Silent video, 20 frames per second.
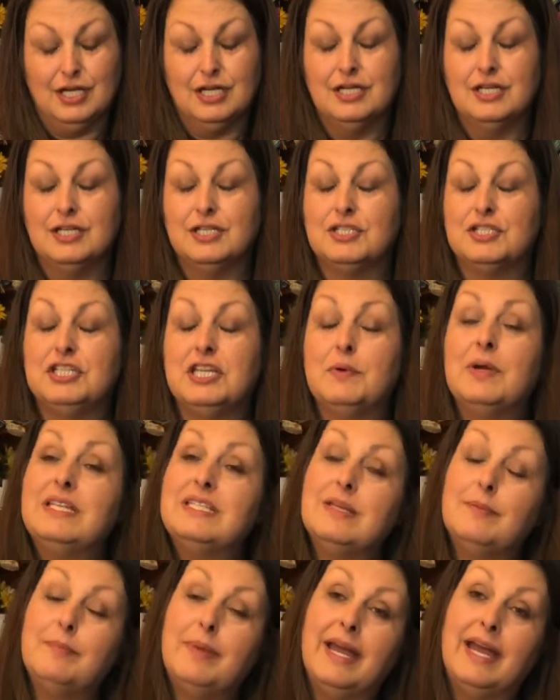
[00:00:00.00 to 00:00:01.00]
She went
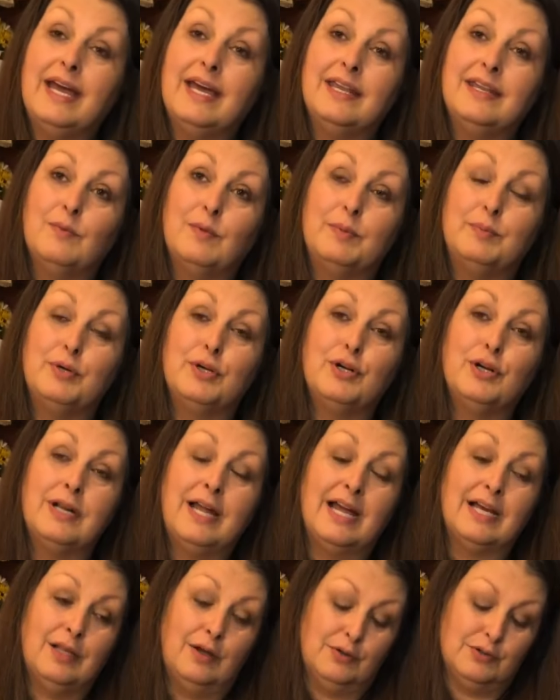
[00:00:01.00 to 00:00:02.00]
to bed. We put her
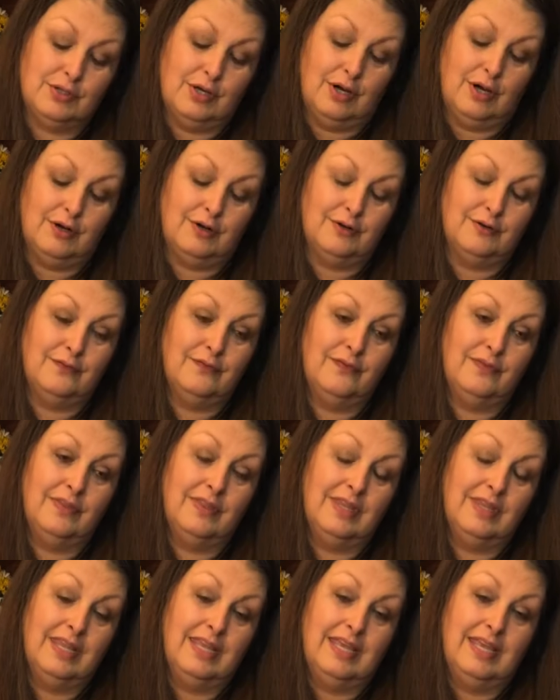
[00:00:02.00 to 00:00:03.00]
night clothes on her,
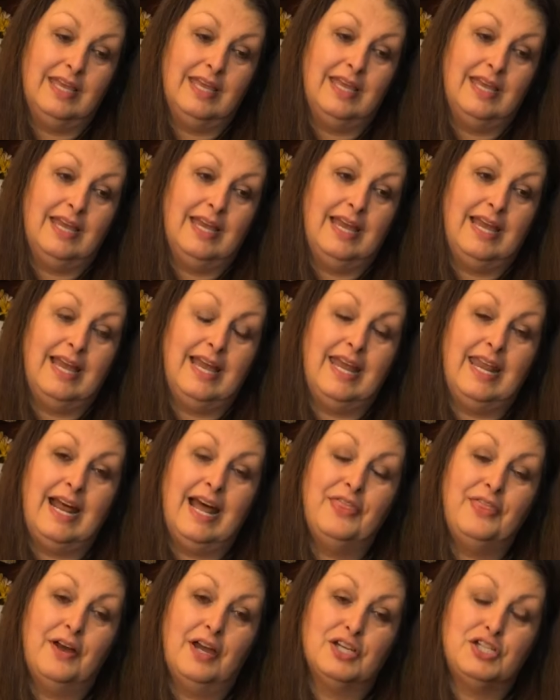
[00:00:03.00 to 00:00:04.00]
and I
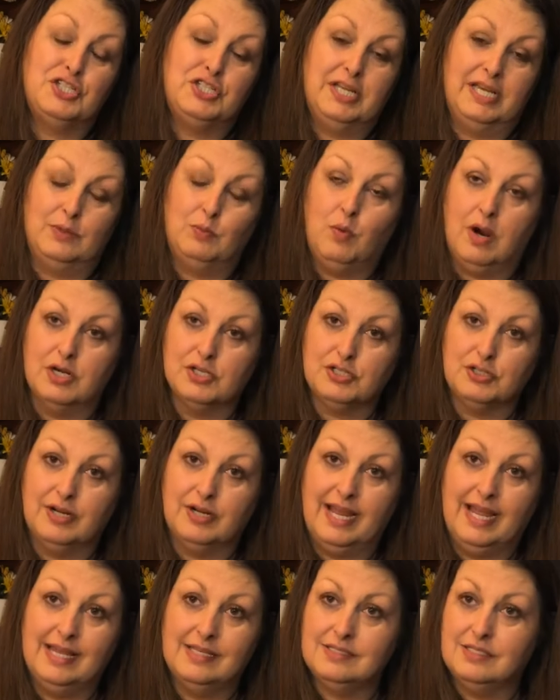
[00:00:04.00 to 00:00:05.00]
thought she had washed her
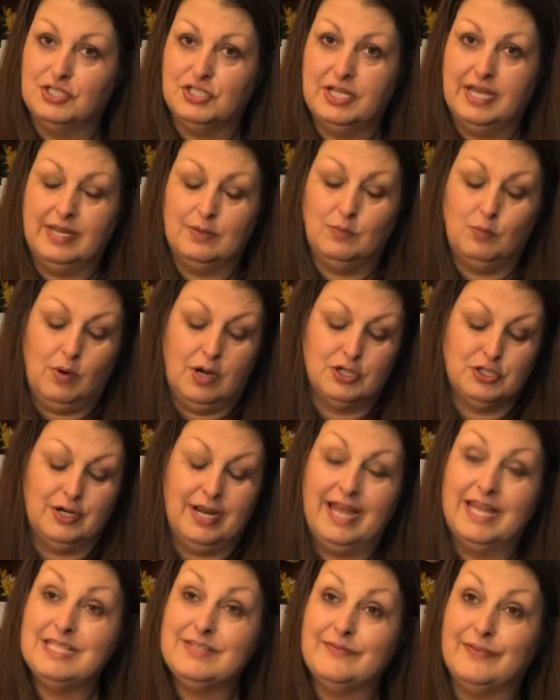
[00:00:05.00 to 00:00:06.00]
hands, and she hadn't washed her
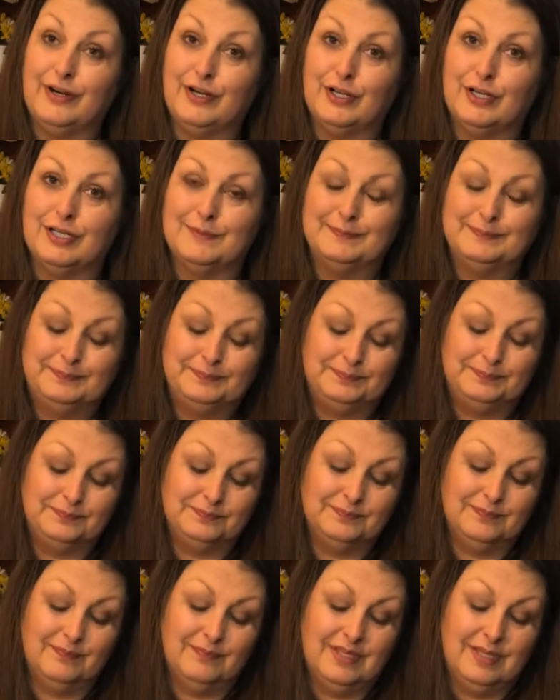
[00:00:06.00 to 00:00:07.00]
hands very good.
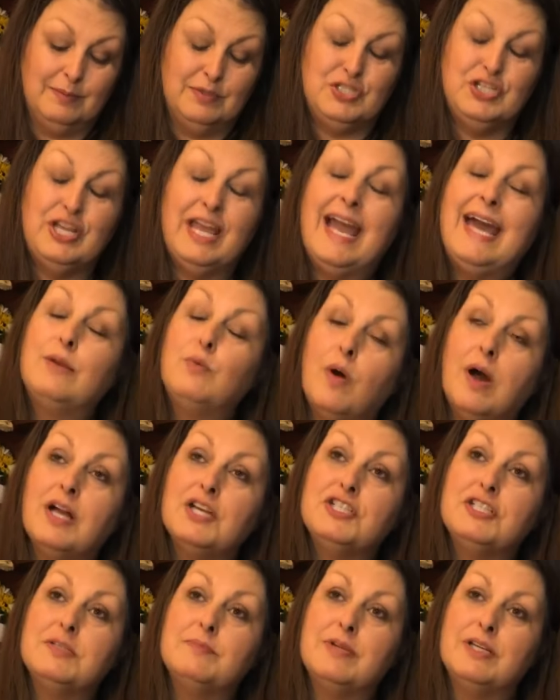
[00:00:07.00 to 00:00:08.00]
I mean, she had
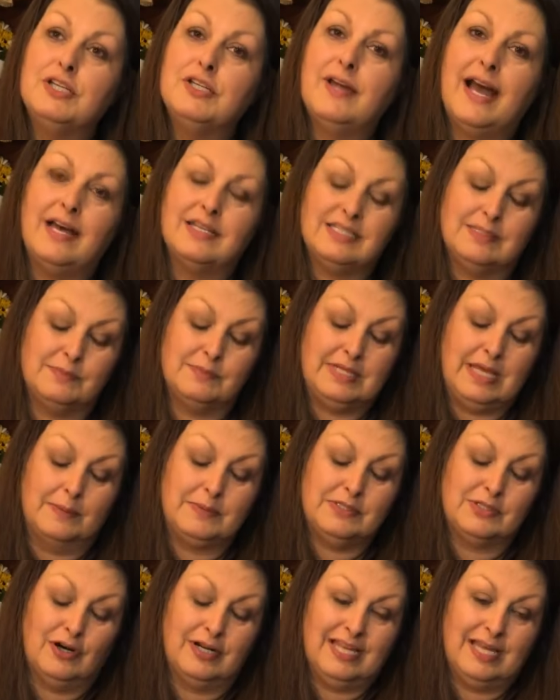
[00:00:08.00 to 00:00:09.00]
washed it, but you know how sometimes
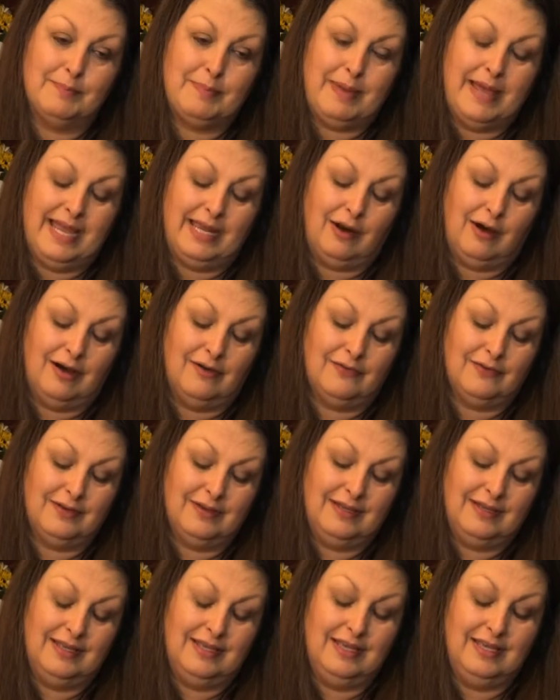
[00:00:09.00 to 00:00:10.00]
it's hard to get paint off.
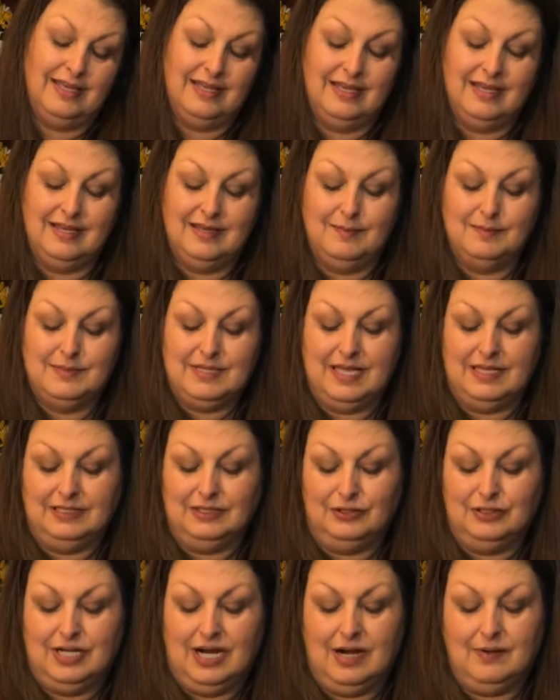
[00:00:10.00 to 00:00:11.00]
Kind of
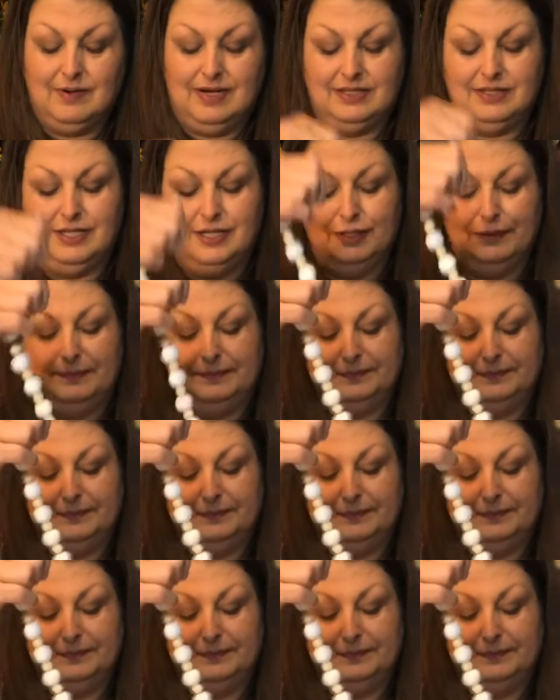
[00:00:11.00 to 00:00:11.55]
little knot right there.